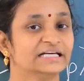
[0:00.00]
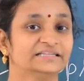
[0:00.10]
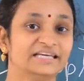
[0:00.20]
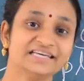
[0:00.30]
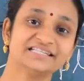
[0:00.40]

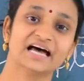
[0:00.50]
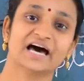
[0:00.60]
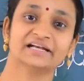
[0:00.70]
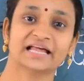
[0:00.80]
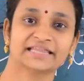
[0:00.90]
These
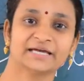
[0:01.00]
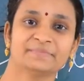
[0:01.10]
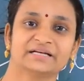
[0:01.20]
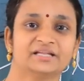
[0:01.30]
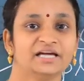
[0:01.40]
are nothing
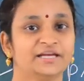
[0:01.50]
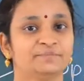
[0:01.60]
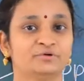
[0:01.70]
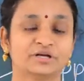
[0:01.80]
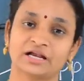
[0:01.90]
but the
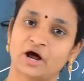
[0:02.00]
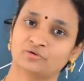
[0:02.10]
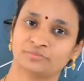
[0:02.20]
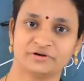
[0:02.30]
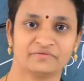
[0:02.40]
input and
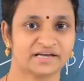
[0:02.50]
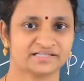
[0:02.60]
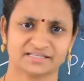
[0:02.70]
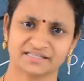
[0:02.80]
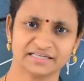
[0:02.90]
output
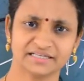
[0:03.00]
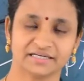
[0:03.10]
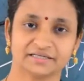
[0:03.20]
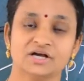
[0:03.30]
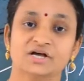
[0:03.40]
devices, isn't
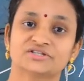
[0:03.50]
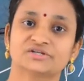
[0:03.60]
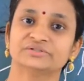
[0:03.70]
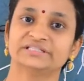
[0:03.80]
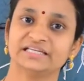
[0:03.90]
it?
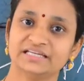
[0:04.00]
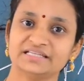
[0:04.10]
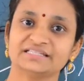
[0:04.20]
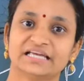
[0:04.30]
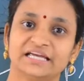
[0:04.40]
So,
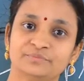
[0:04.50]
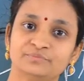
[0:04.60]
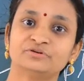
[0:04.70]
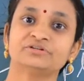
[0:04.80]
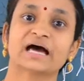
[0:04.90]
these
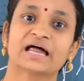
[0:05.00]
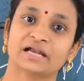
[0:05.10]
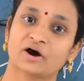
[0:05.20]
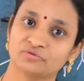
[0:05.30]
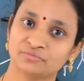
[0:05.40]
input and
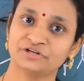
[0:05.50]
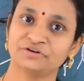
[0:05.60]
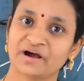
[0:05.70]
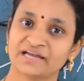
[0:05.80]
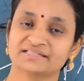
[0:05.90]
output
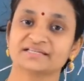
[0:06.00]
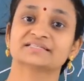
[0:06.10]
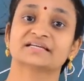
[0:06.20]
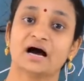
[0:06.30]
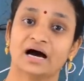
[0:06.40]
devices
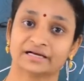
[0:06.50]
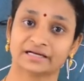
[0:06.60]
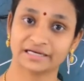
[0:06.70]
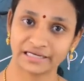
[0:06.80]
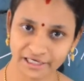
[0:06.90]
are
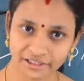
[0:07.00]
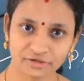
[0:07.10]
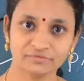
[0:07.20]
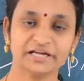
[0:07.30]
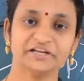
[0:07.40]

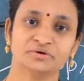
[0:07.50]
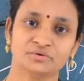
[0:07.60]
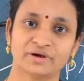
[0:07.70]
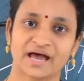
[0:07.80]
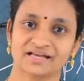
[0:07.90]
collectively
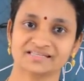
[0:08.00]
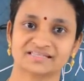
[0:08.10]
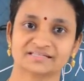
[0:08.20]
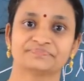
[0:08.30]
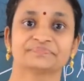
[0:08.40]
known
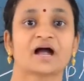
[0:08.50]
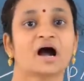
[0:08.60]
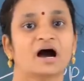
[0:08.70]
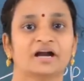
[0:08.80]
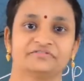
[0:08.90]
as
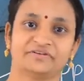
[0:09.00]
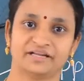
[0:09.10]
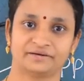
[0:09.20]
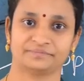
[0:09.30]
hardware.